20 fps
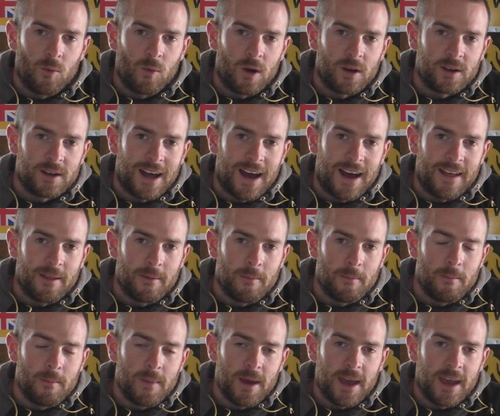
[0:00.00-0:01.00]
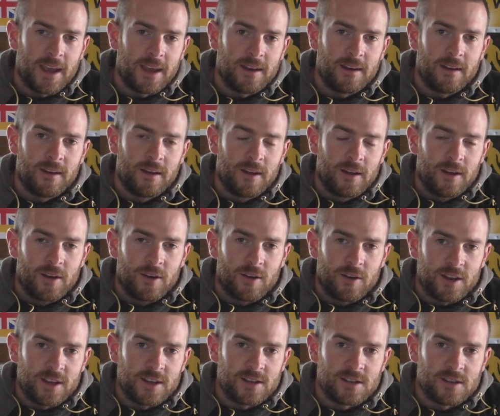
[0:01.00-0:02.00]
What are the main
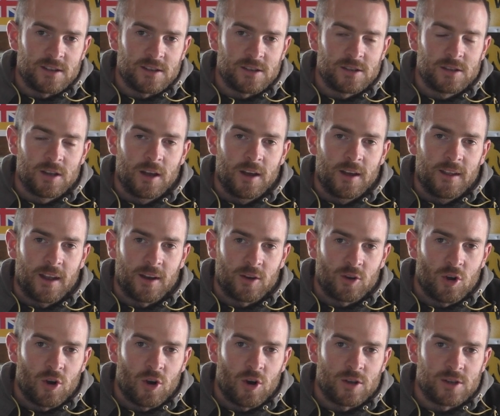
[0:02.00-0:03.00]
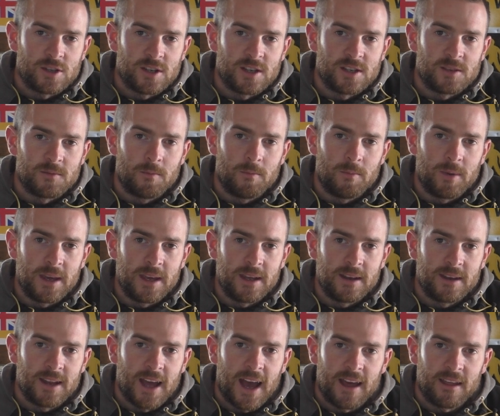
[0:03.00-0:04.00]
reasons that causes bee
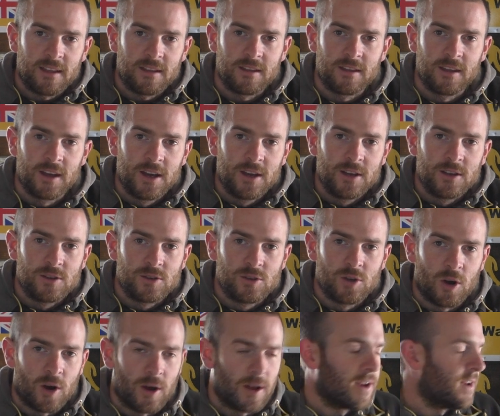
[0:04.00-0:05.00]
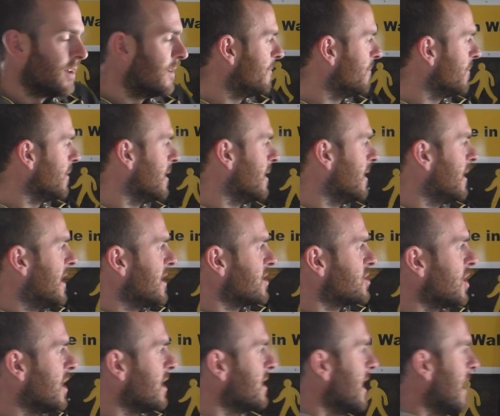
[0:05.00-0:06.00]
death? So
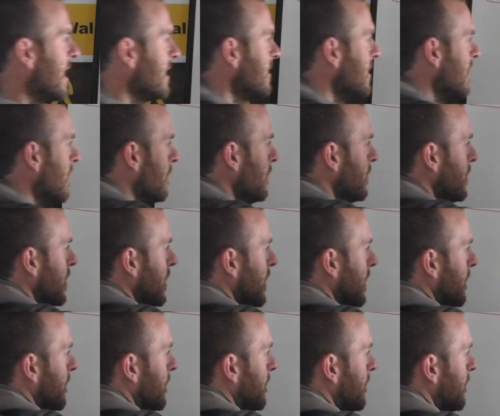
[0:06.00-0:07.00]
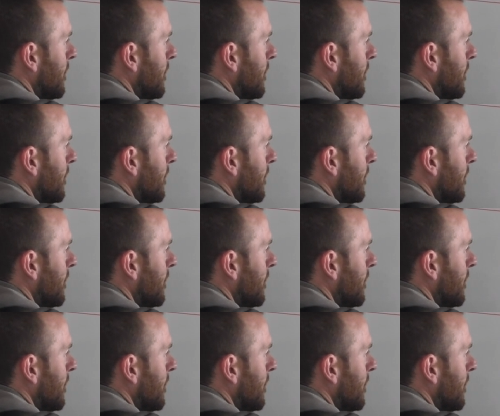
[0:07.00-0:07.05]
let's write that down here.